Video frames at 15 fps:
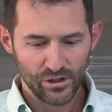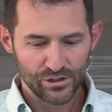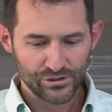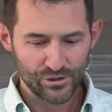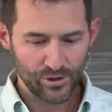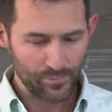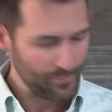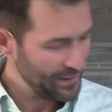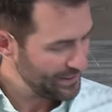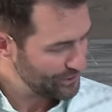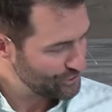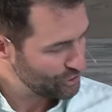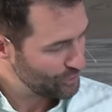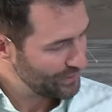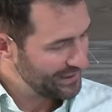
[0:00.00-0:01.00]
So the
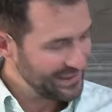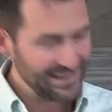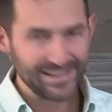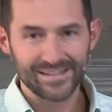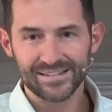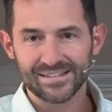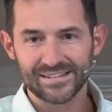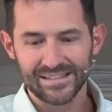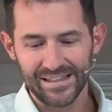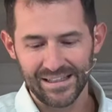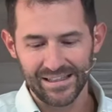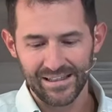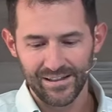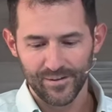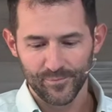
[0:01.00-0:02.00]
Mediterranean
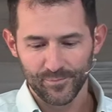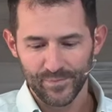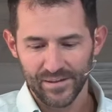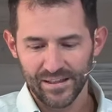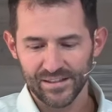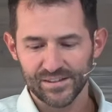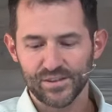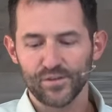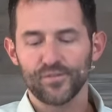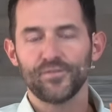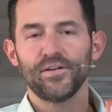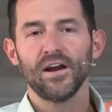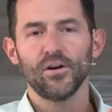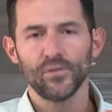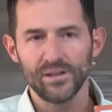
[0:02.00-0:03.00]
Sea is the
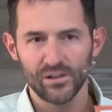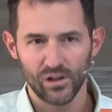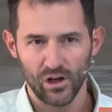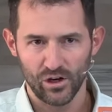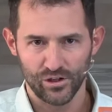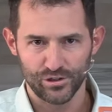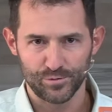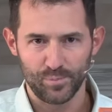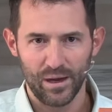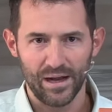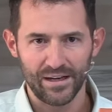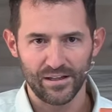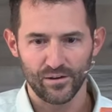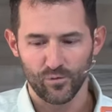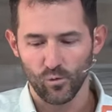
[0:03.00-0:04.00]
very large
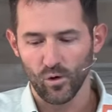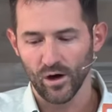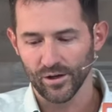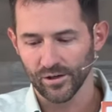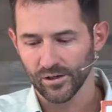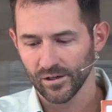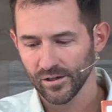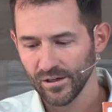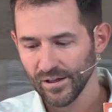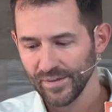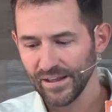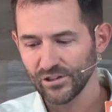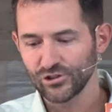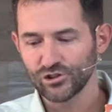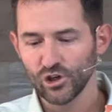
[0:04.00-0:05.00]
body of water
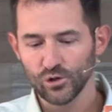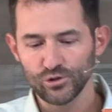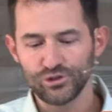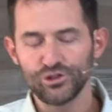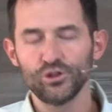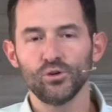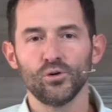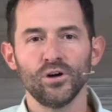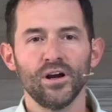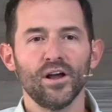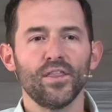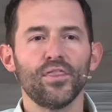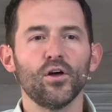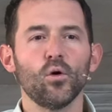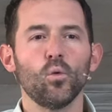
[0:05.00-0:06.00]
that shows you
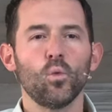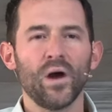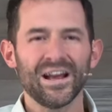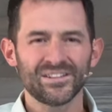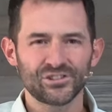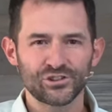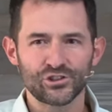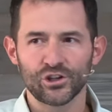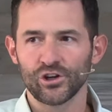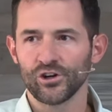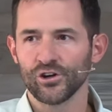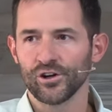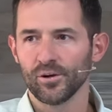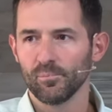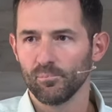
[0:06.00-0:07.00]
the
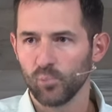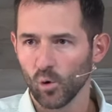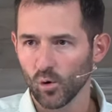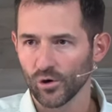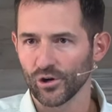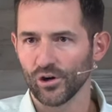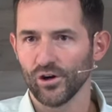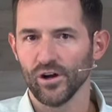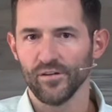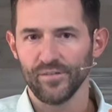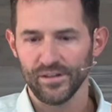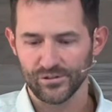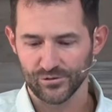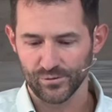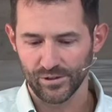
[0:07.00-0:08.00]
western border of
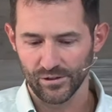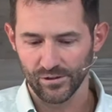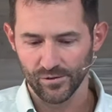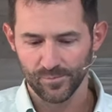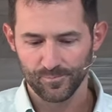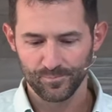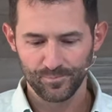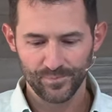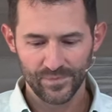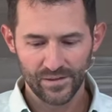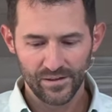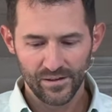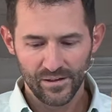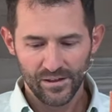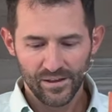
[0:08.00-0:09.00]
Israel.
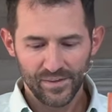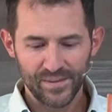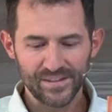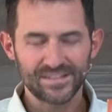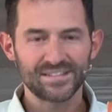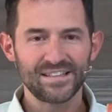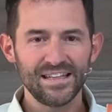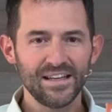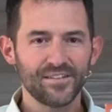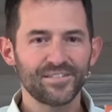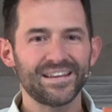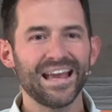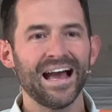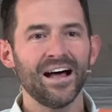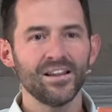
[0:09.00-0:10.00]
The Sea
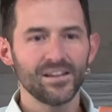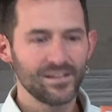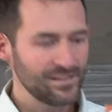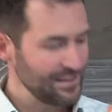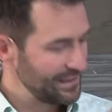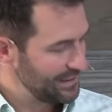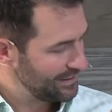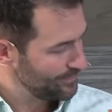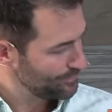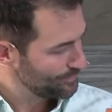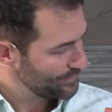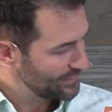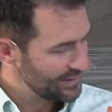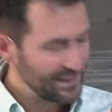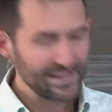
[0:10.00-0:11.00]
of Galilee
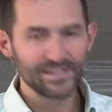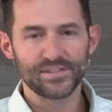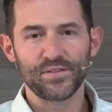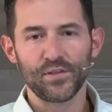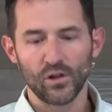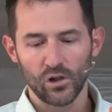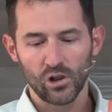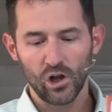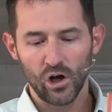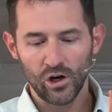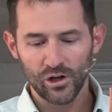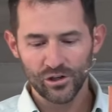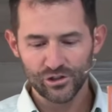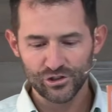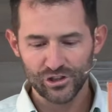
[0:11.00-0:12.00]
is the
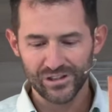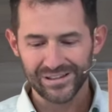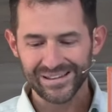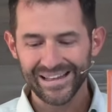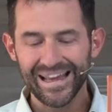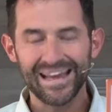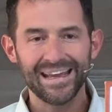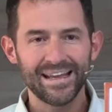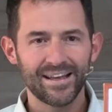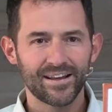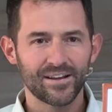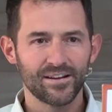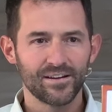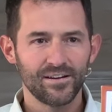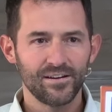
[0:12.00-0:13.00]
large
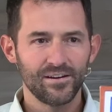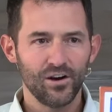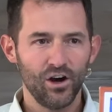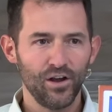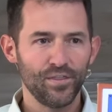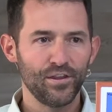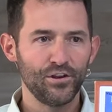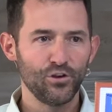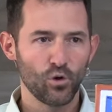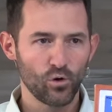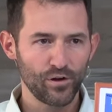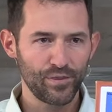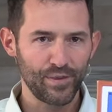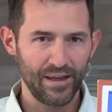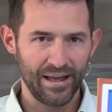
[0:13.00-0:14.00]
lake on the
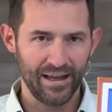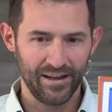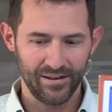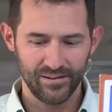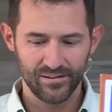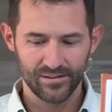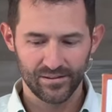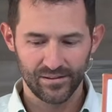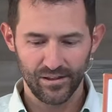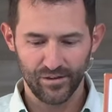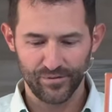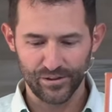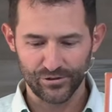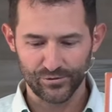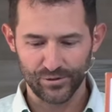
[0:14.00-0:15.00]
north end
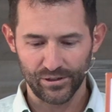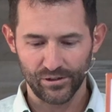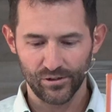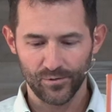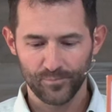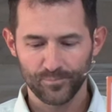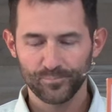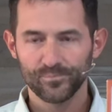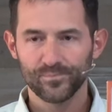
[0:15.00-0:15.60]
of Israel.